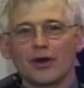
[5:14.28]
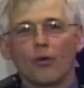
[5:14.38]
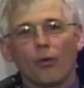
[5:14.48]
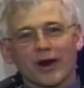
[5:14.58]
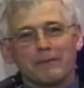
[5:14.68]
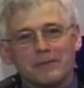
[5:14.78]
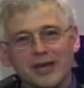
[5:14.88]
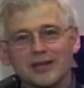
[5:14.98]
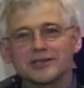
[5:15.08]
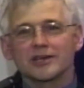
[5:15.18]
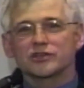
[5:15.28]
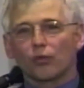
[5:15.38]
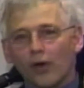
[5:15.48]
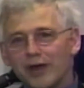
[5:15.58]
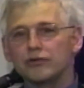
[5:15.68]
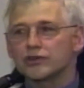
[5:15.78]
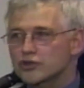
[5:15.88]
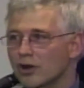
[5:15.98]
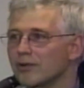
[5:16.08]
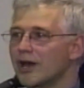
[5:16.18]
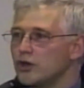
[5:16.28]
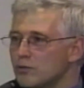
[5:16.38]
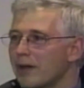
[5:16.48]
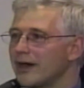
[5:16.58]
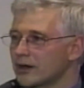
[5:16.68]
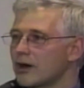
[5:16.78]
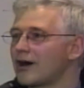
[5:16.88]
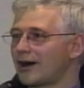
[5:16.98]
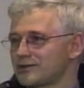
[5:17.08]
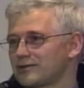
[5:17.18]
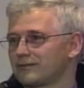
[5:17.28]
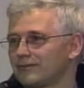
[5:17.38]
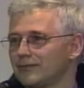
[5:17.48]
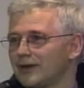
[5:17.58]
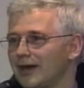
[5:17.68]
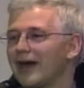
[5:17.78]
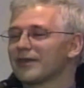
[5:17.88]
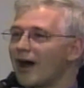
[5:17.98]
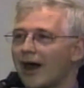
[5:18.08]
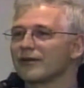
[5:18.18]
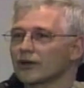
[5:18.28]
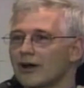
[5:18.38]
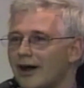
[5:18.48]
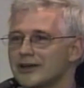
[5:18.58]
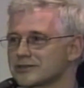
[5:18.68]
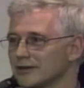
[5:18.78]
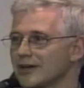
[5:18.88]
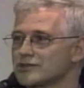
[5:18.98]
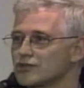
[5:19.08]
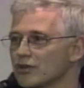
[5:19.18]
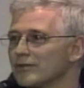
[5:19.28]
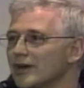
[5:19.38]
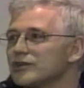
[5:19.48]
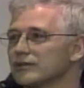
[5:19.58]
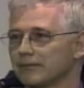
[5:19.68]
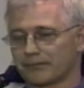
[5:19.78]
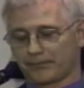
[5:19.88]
What it means is when you discriminate, you pay a cost. And the higher the cost, the less discrimination.